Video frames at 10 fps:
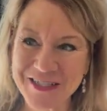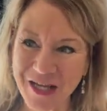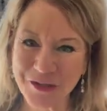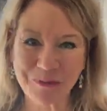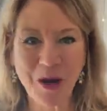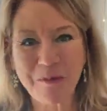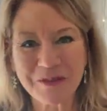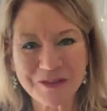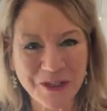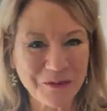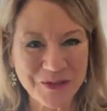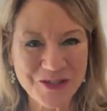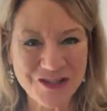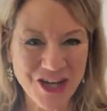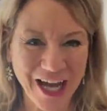sent her mom, we were
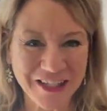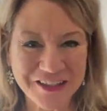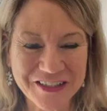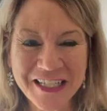to chat,